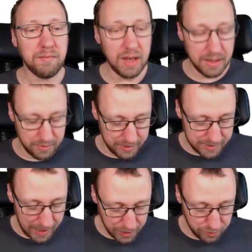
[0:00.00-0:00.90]
So this is
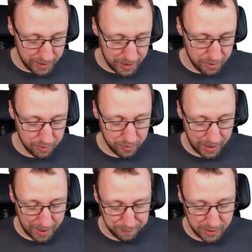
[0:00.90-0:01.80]
actually equal to
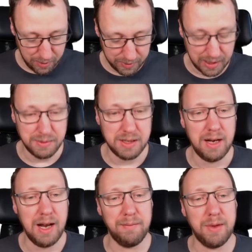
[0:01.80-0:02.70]
epsilon times
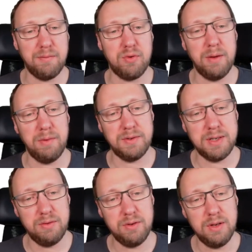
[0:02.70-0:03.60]
lambda prime of
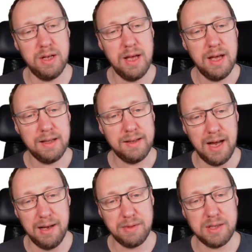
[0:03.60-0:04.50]
0
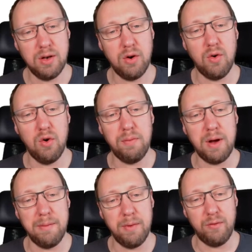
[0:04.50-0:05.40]
times rho
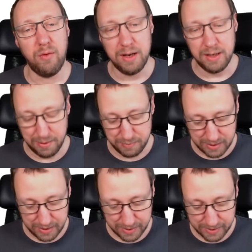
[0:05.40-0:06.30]
prime of 1
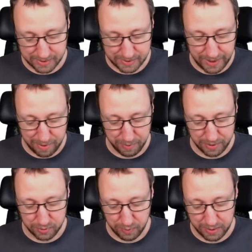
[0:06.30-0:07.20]
times Xl
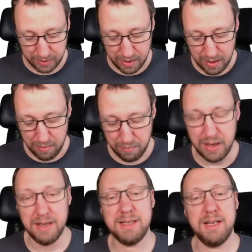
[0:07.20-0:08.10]
minus 1
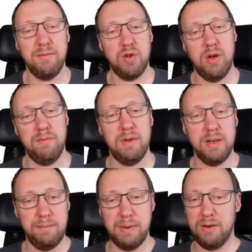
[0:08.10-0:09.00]
plus some term
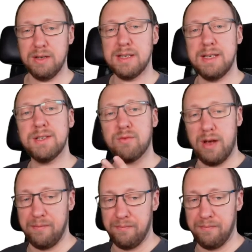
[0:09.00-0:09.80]
depending on Xi squared.